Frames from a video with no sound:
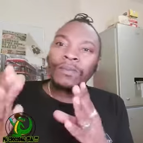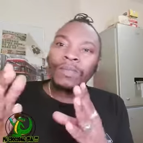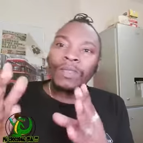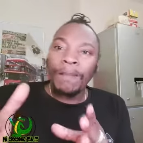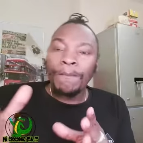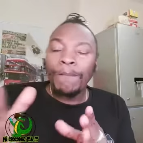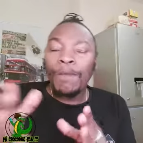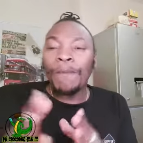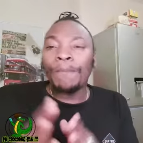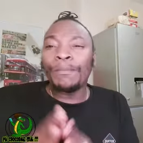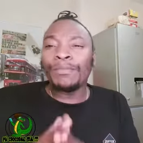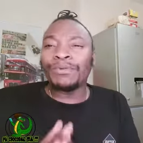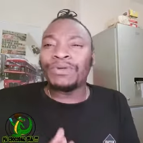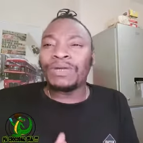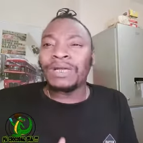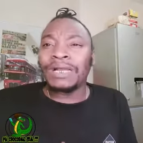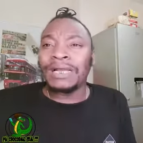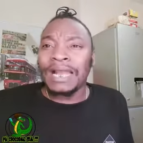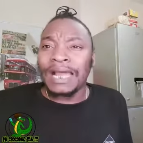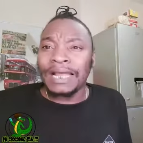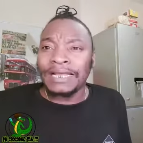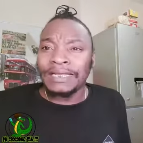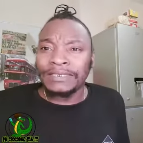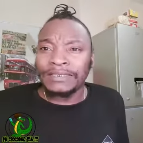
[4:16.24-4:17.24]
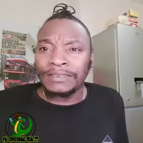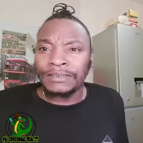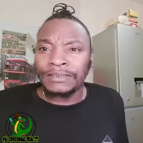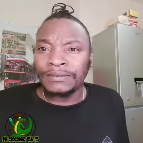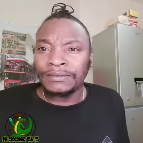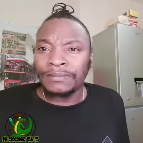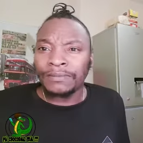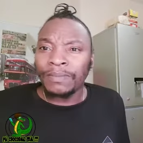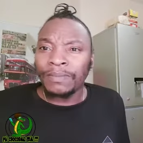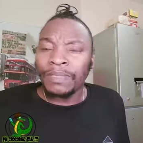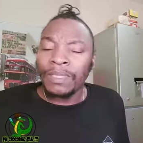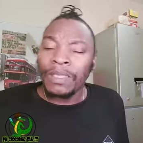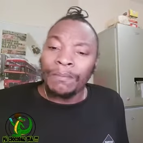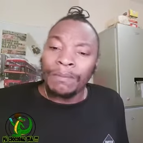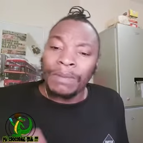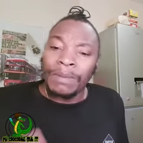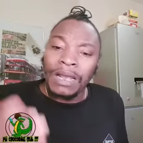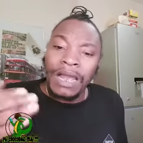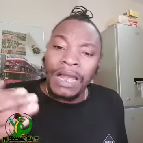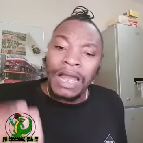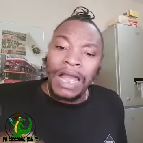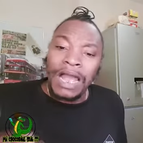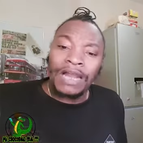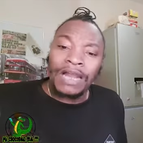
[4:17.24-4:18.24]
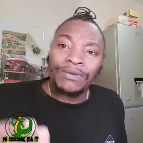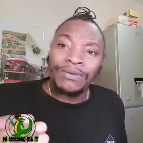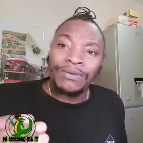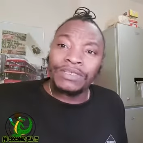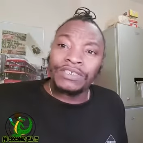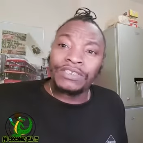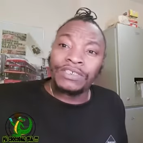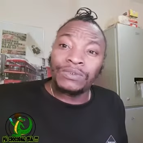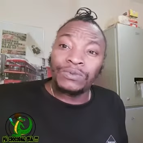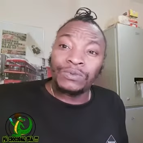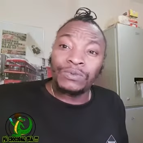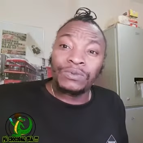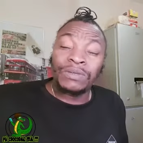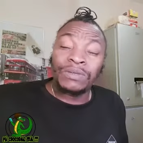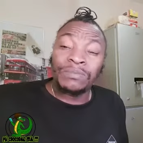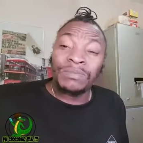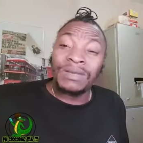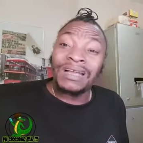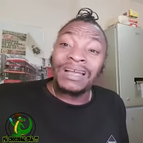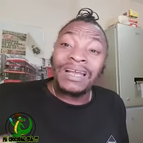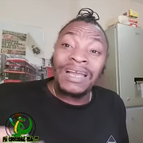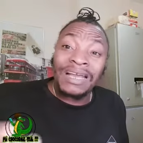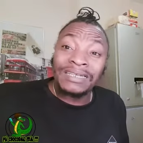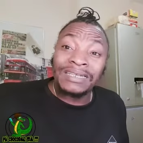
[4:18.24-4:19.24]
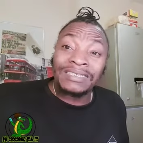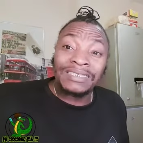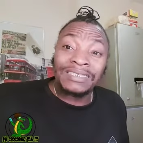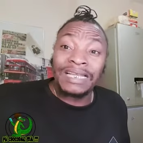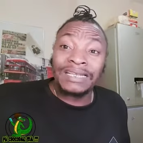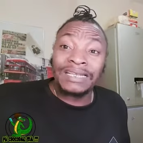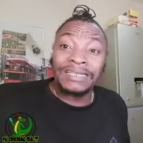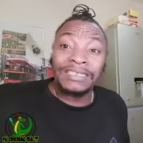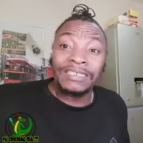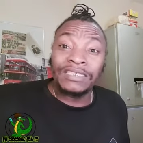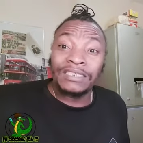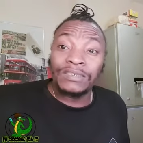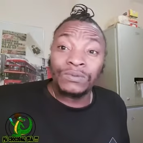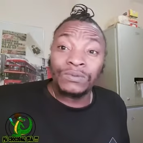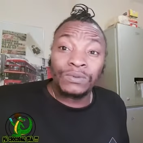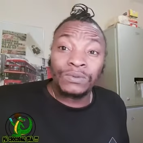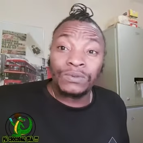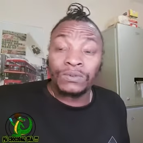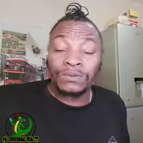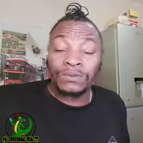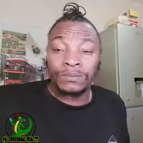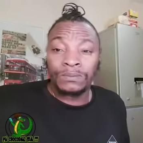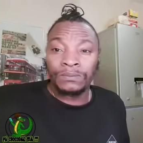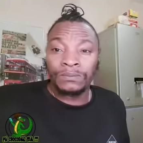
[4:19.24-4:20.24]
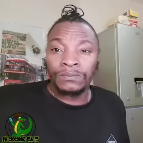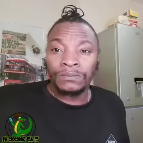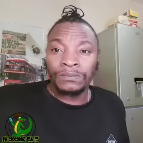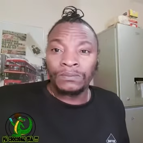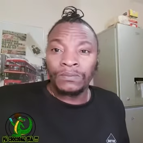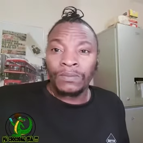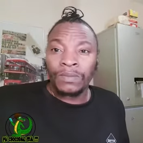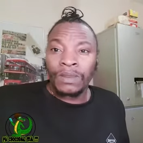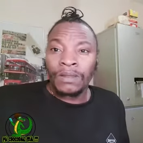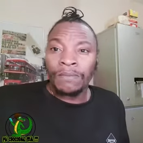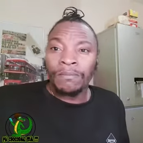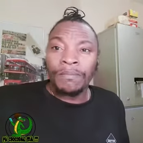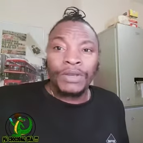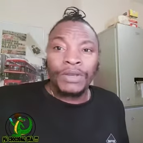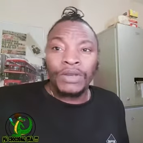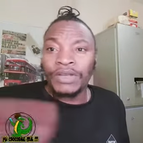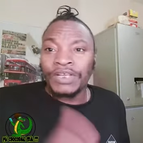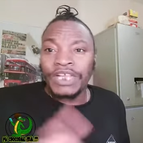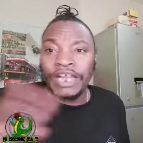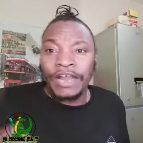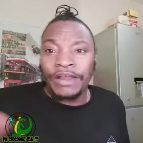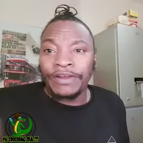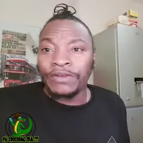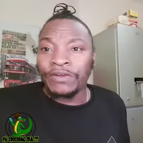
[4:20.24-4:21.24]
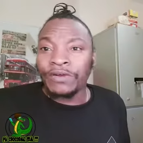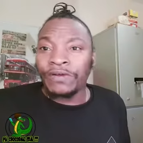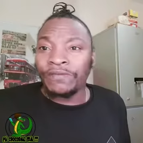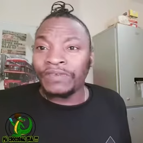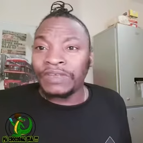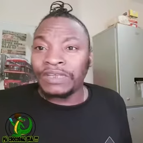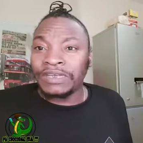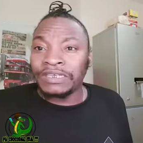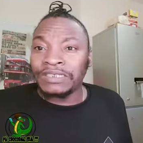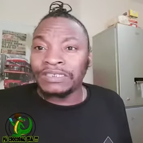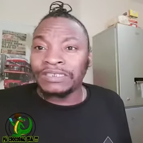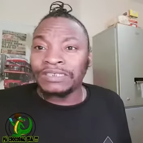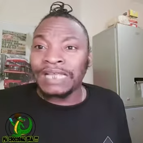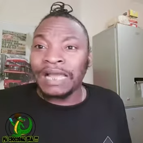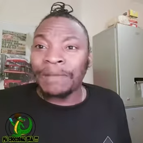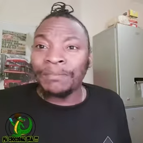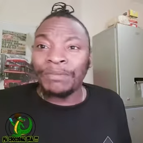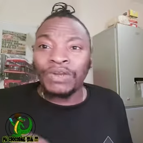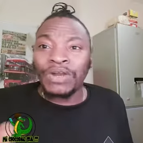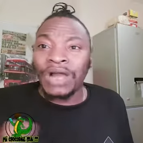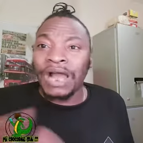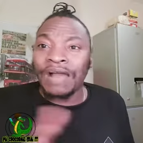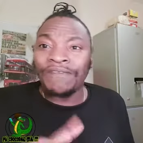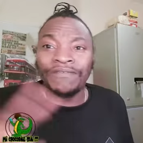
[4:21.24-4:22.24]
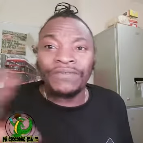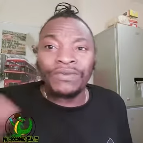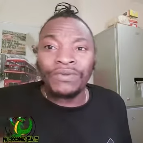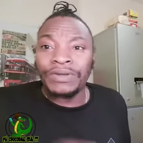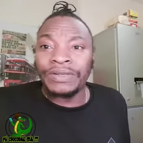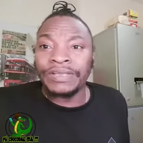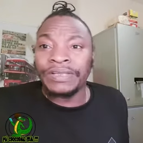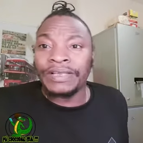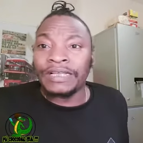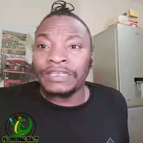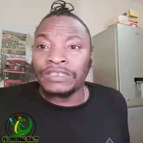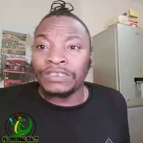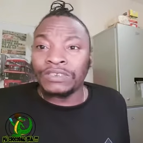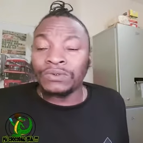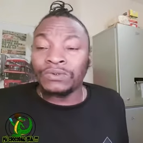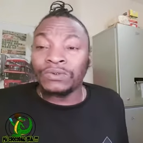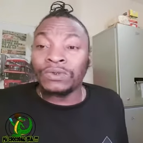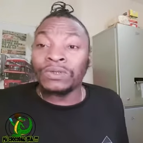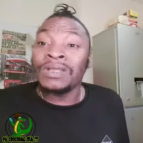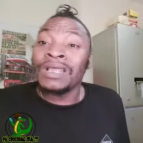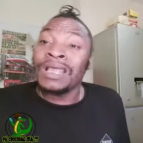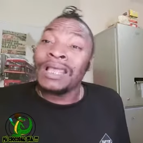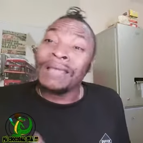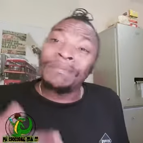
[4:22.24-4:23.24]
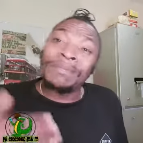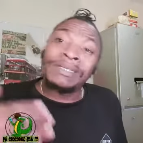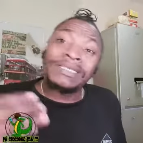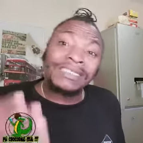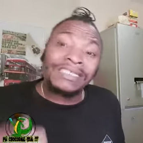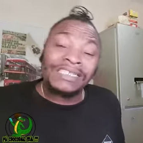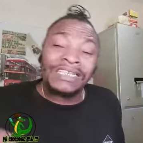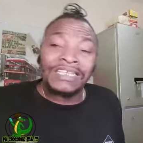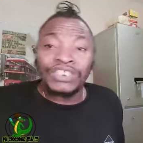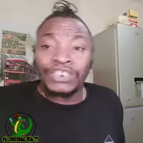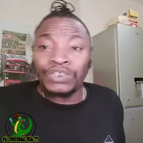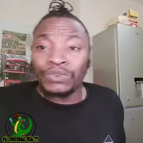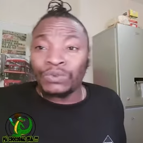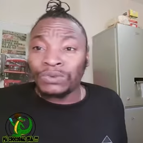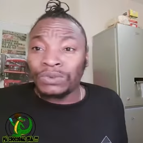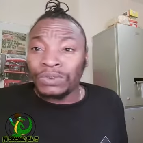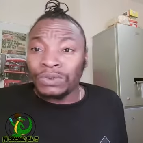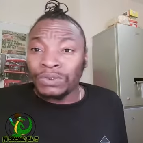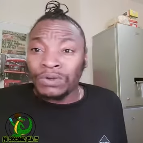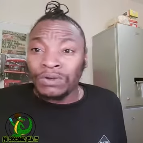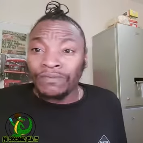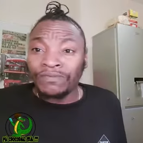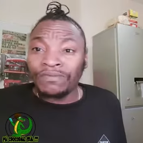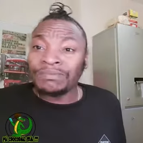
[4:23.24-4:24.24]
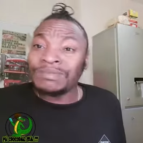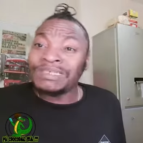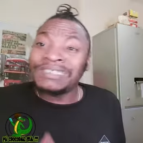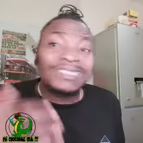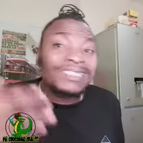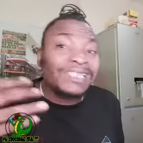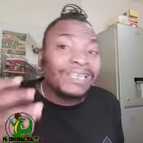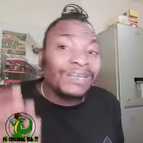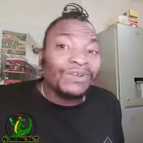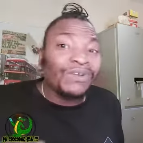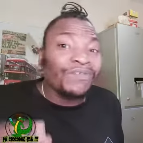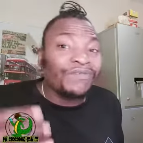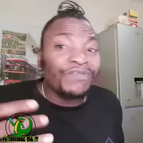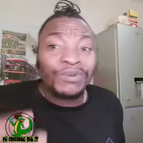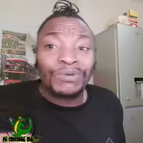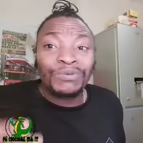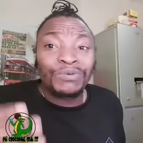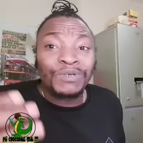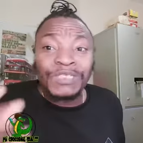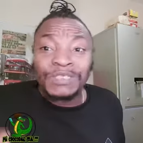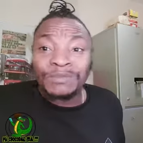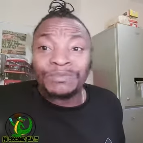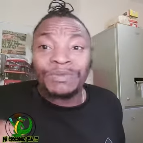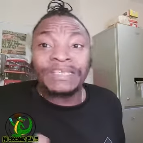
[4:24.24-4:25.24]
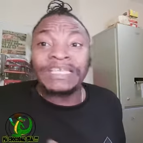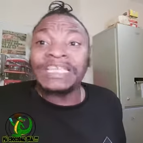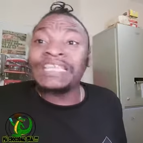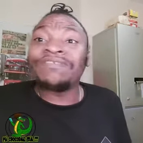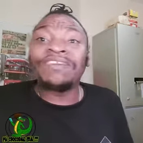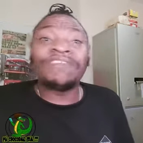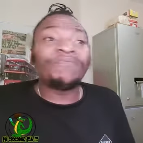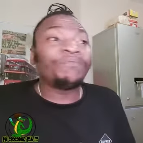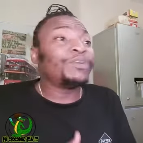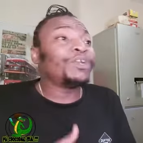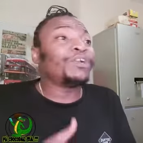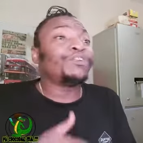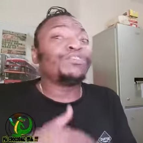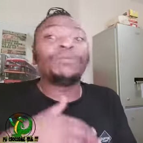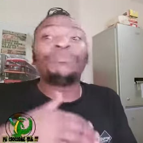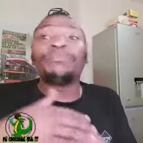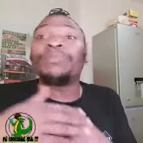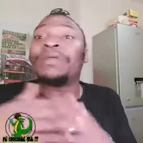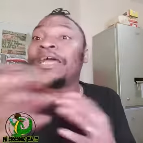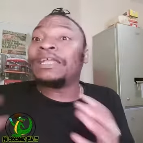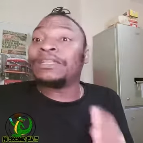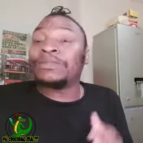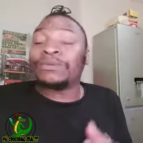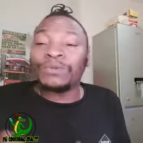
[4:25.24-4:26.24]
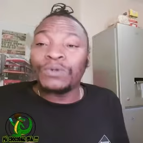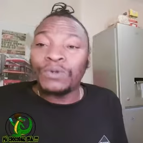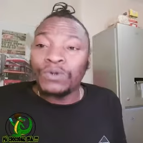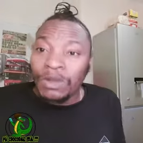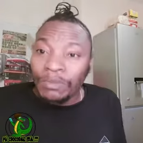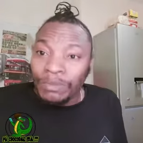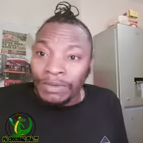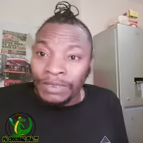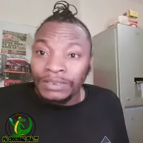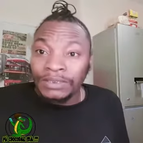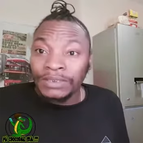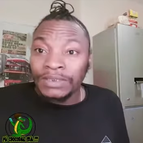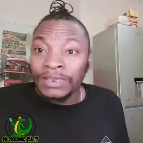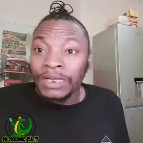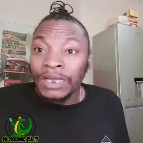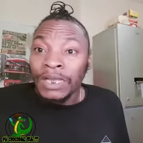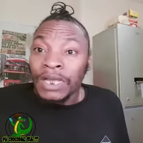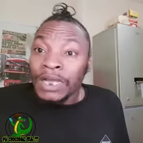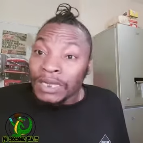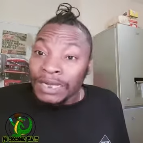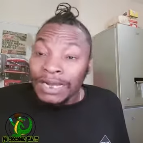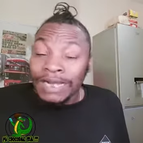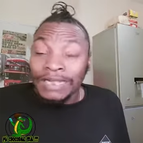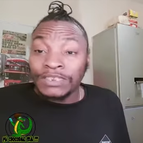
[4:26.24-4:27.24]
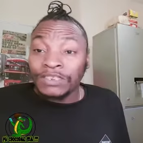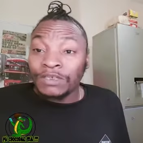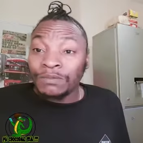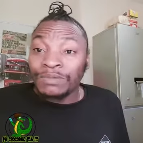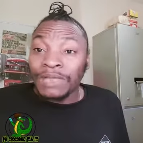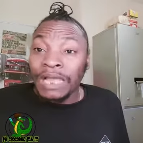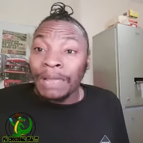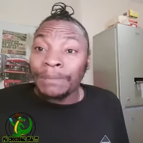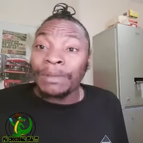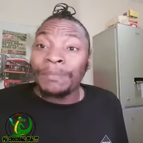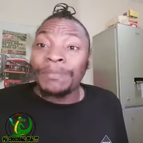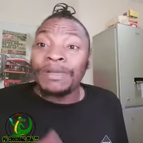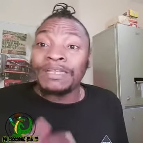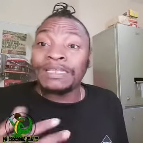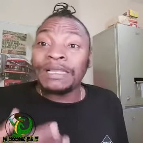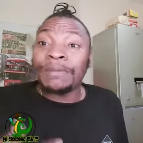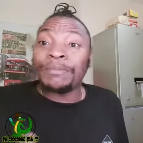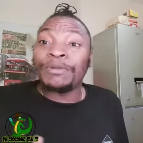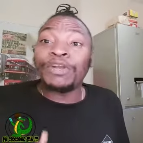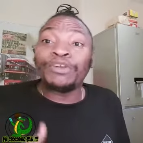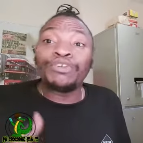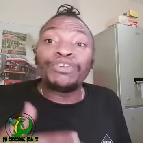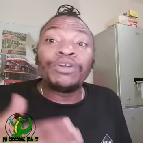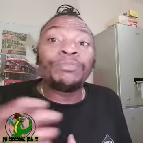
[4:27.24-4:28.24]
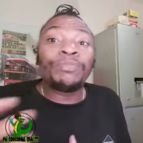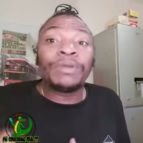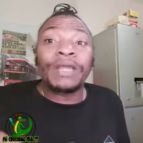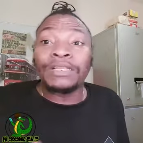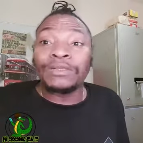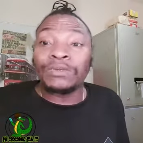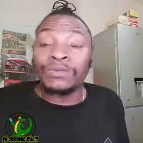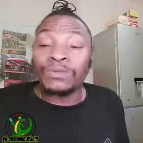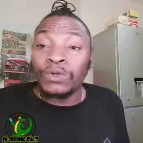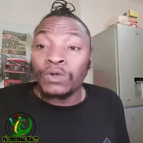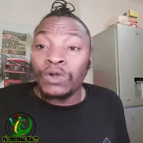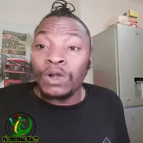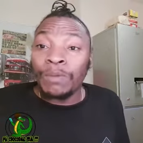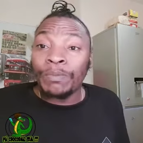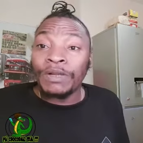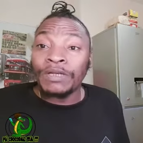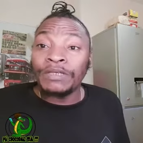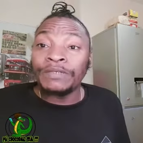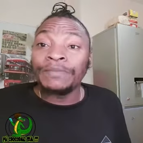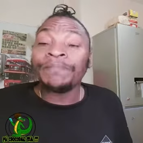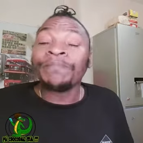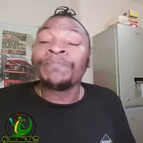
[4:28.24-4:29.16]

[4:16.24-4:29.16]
But me realize, me always soul, me constantly soul up. Me not carry no feelings, and me not have nothing against you. Me still show no love, me still give no respect. Even if me no reply to no comment, cause sometimes me better me no reply to no comment,